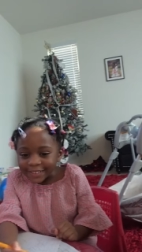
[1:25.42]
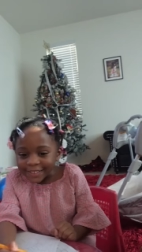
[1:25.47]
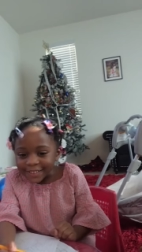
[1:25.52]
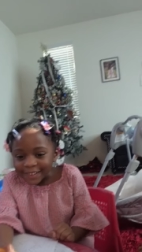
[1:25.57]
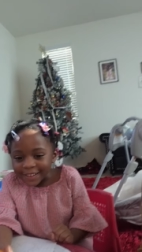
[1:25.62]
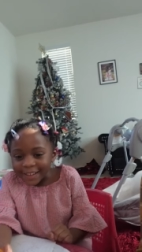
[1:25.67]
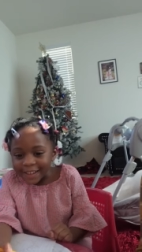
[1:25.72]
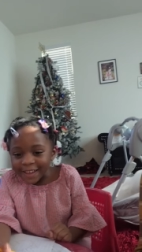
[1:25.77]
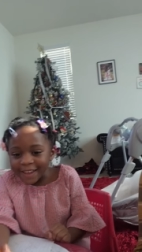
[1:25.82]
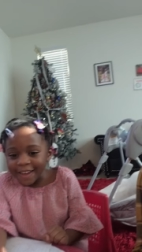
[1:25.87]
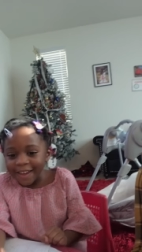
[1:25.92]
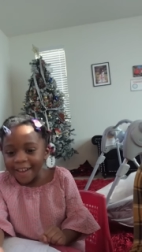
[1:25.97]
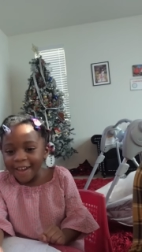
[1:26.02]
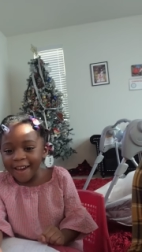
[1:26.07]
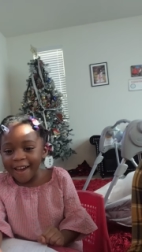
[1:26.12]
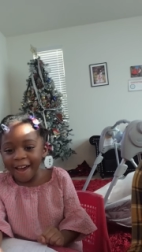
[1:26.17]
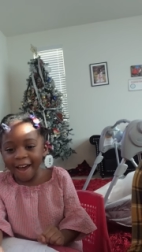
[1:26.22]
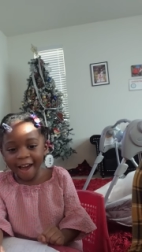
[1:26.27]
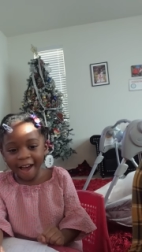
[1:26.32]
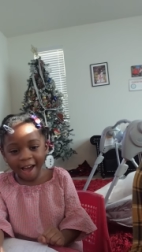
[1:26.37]
what is
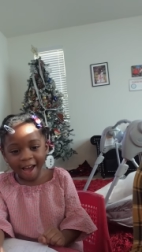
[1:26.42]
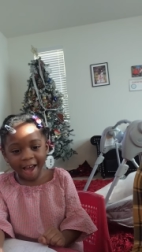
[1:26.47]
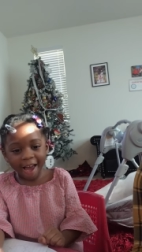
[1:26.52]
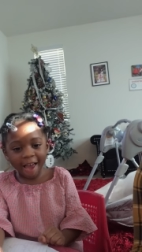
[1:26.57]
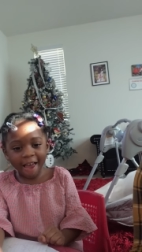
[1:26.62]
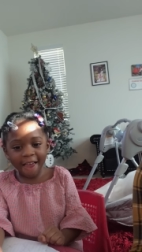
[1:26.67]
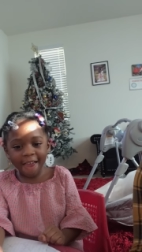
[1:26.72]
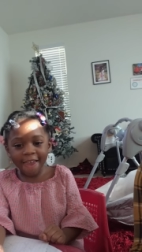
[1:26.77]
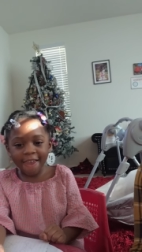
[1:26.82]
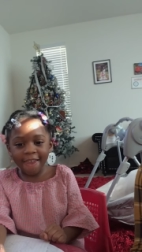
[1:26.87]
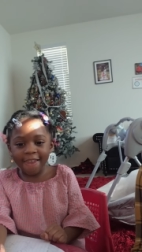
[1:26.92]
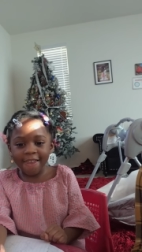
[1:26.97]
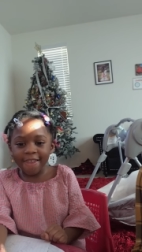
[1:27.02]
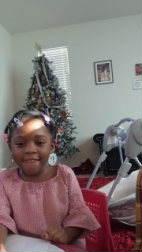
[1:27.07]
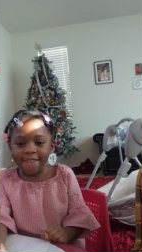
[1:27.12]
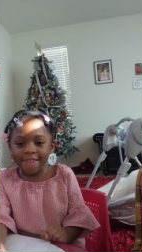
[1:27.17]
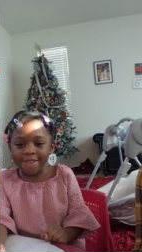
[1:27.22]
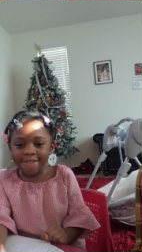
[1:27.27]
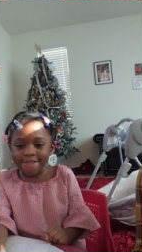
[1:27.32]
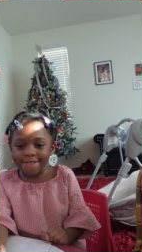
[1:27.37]
your sister name?
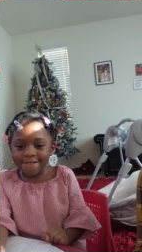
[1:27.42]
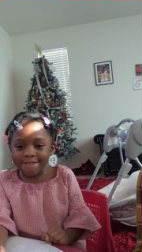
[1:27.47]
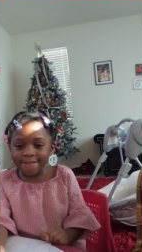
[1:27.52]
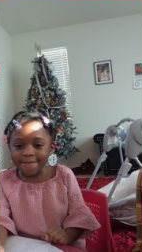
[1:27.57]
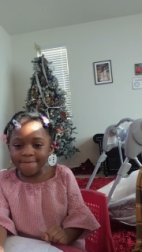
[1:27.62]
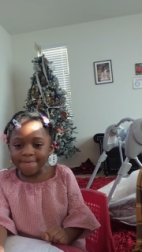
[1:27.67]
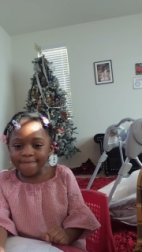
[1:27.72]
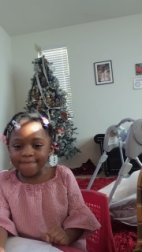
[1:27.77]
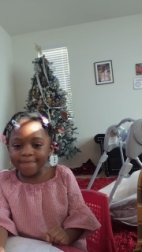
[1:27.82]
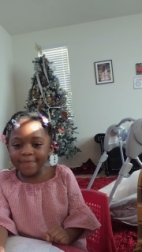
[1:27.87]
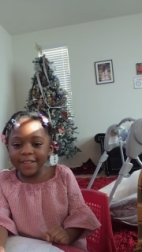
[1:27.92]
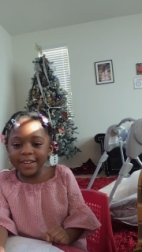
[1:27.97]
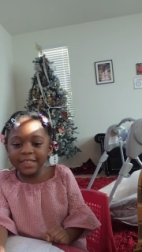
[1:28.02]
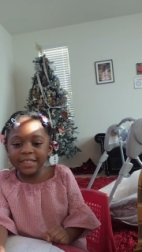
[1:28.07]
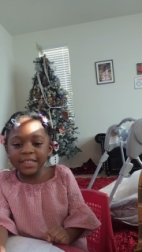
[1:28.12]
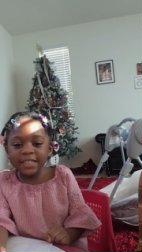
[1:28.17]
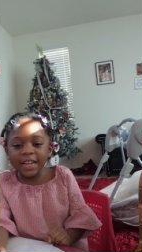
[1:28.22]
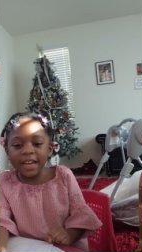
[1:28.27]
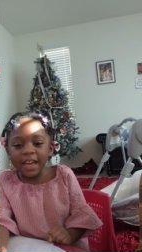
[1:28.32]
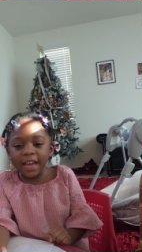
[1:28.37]
Myself.
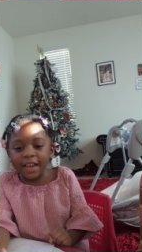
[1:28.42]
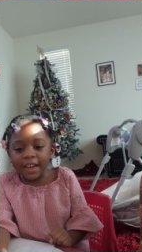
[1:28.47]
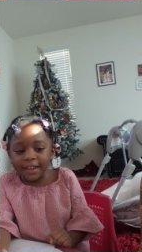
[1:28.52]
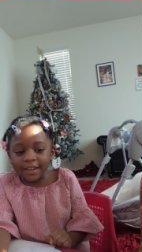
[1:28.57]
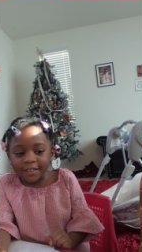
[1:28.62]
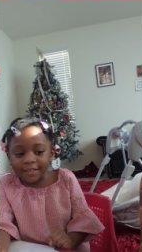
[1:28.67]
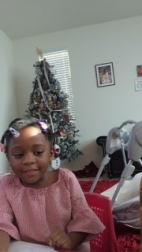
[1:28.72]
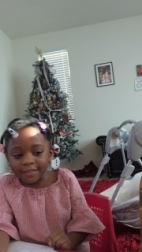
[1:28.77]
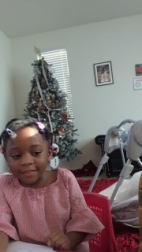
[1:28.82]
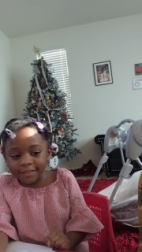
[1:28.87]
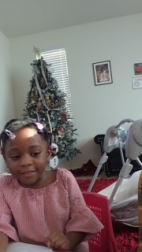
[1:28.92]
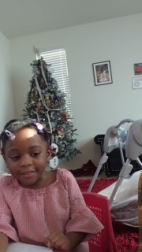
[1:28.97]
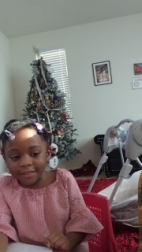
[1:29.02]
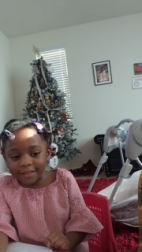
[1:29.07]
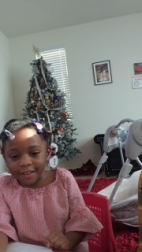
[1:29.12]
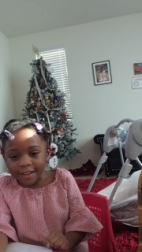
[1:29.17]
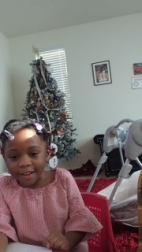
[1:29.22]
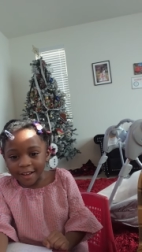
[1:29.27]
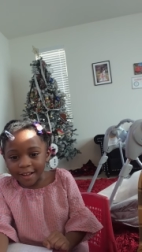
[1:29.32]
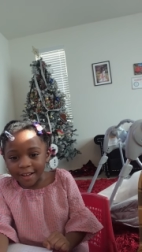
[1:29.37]
What is your
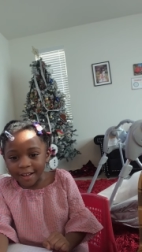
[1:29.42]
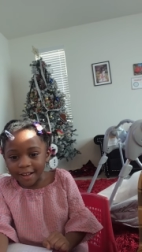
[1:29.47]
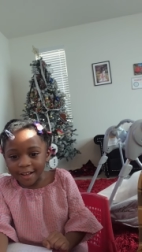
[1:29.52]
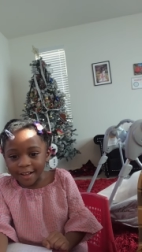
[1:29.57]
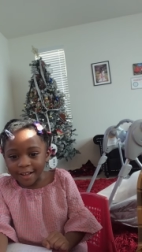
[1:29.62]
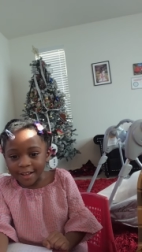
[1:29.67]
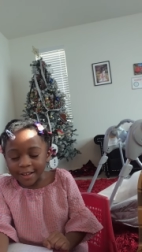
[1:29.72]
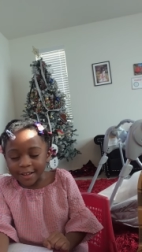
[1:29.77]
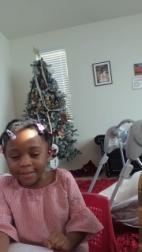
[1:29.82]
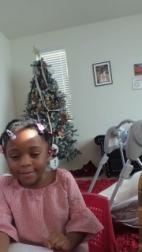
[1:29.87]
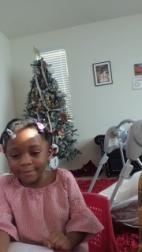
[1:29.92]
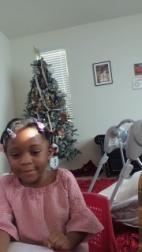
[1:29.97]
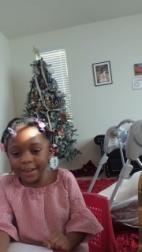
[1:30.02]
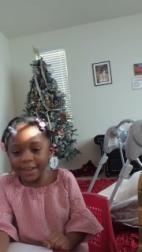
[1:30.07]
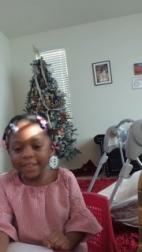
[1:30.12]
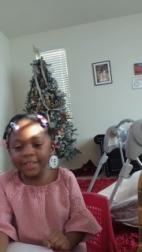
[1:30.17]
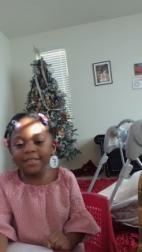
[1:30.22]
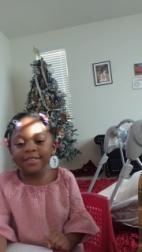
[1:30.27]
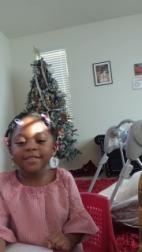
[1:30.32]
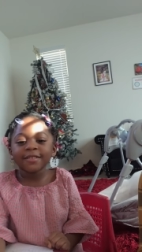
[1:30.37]
brother's name?
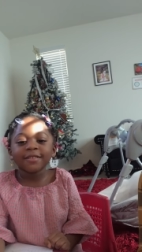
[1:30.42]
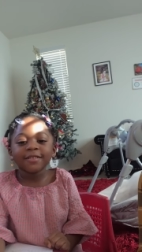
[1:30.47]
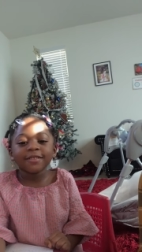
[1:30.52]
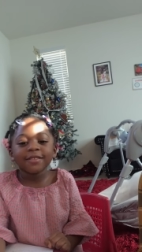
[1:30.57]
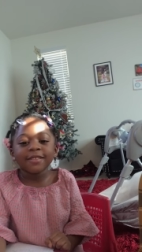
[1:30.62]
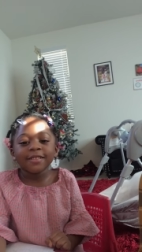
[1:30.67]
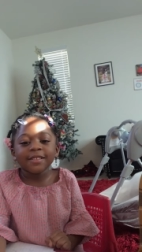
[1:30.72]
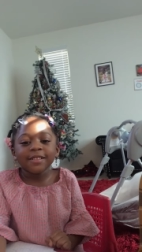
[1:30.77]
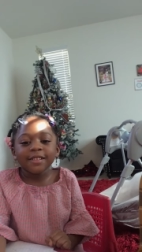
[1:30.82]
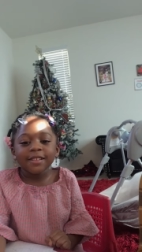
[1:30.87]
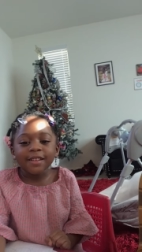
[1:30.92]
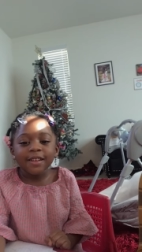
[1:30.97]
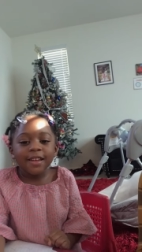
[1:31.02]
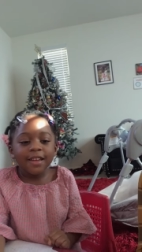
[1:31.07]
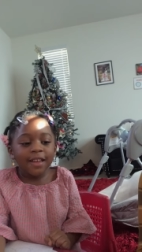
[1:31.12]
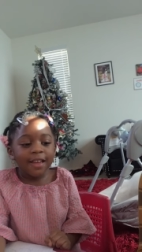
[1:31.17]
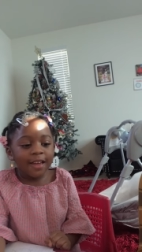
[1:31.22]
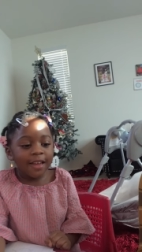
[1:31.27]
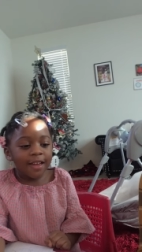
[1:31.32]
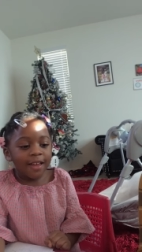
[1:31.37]
Mike. And?